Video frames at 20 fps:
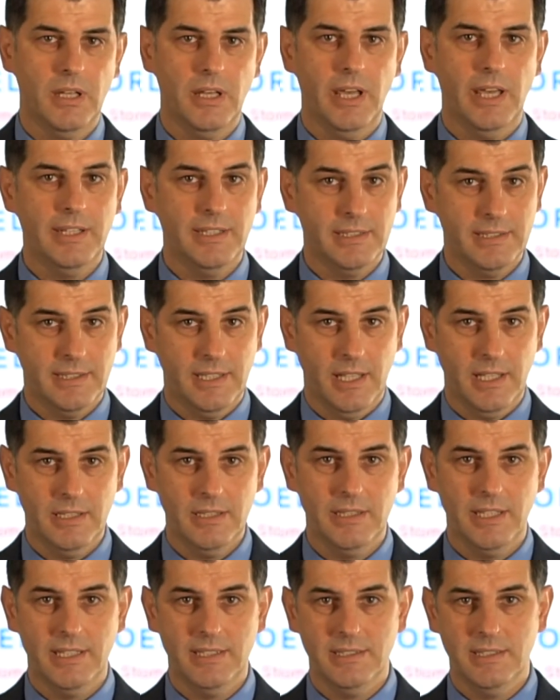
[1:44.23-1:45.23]
and
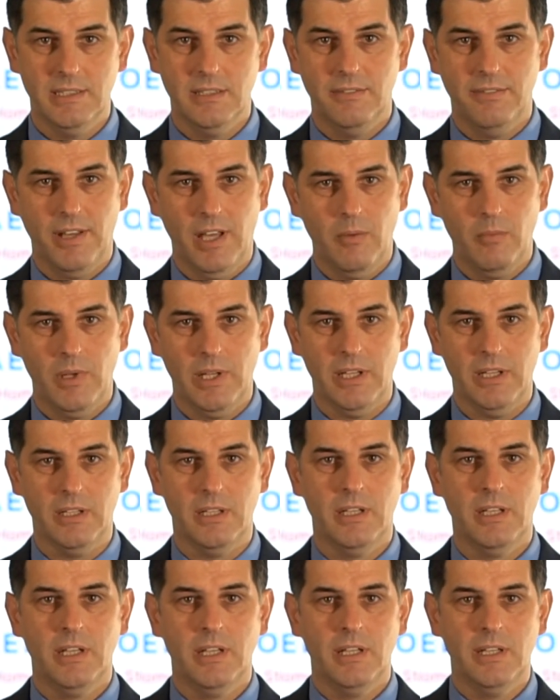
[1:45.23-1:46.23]
instead they see the family
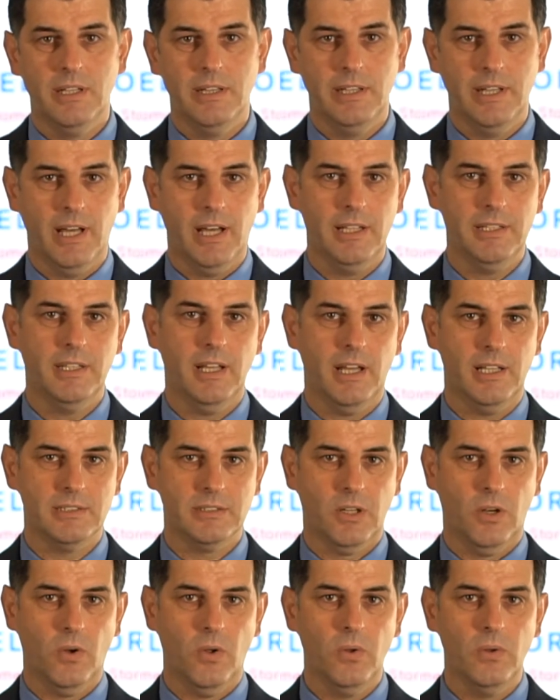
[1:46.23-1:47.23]
that has
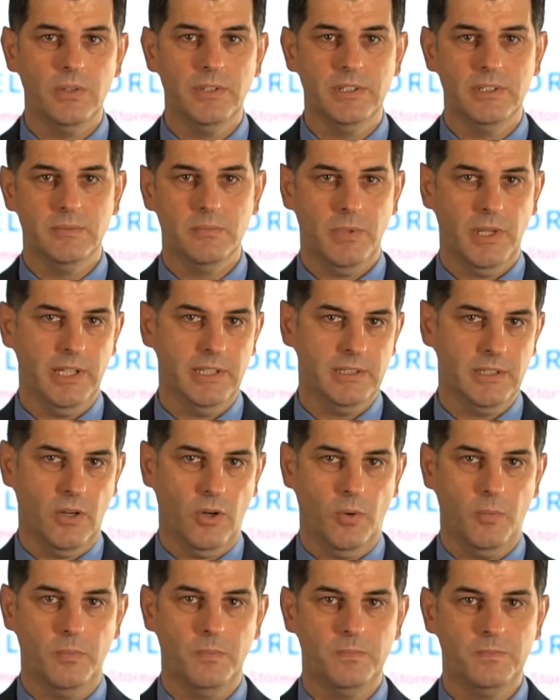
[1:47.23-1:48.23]
called this place
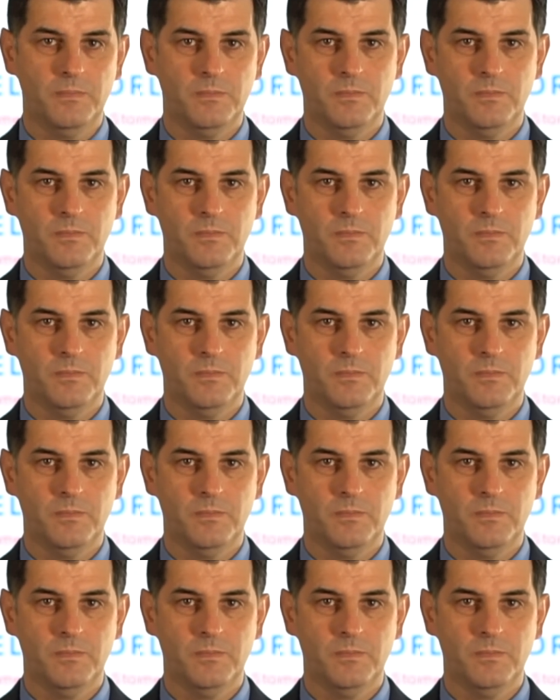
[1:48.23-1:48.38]
home.